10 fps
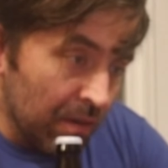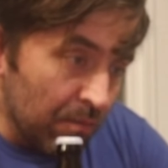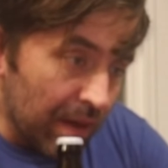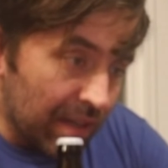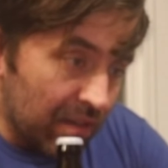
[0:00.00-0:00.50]

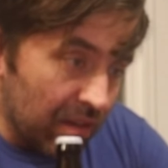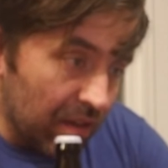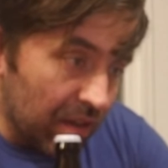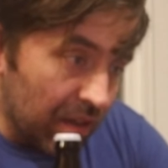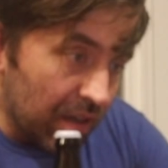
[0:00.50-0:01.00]
make t-
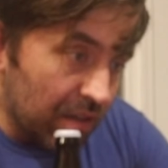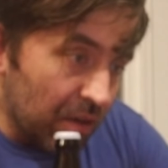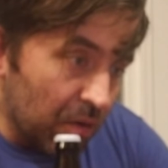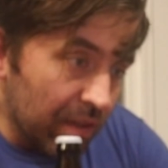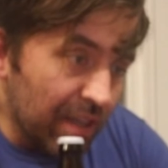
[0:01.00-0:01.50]
uh,
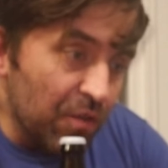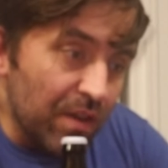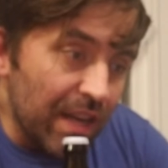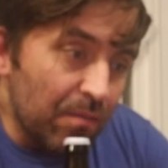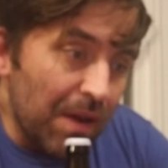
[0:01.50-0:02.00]
totally
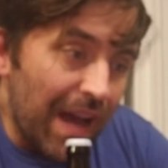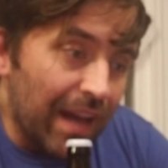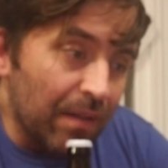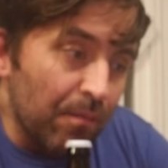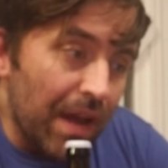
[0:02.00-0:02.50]
unique by
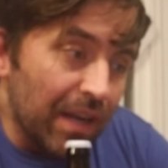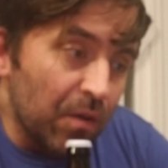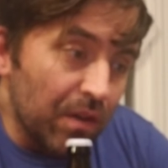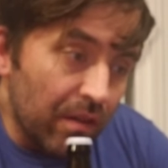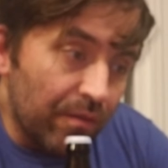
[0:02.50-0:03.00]
adding
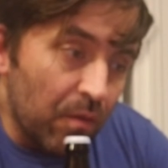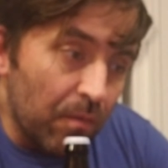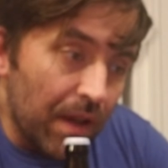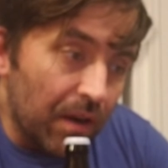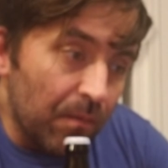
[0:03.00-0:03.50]
mango in the
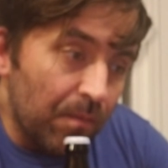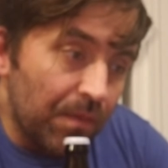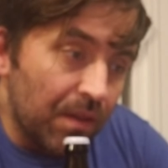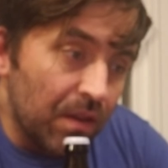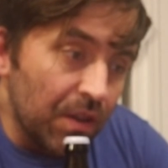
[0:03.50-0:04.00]
fermenter.
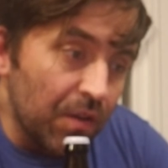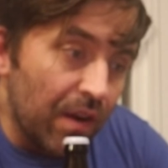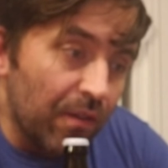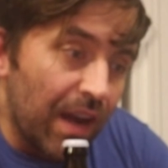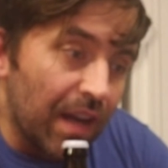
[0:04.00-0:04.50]
You
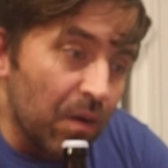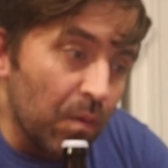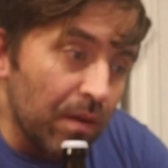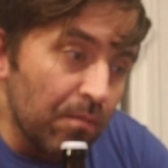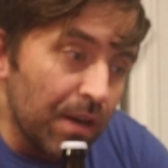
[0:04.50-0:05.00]
never had a
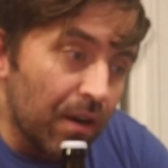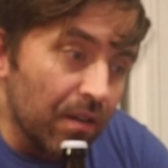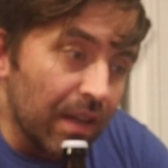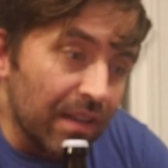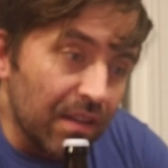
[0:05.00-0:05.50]
wheat beer
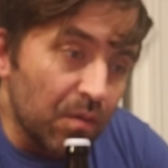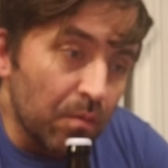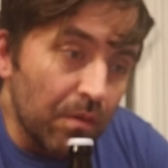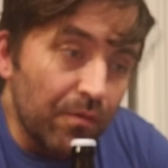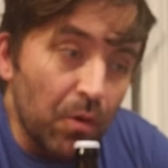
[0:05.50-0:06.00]
like this
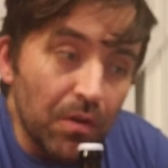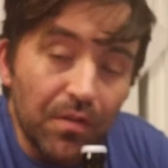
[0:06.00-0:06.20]
one before,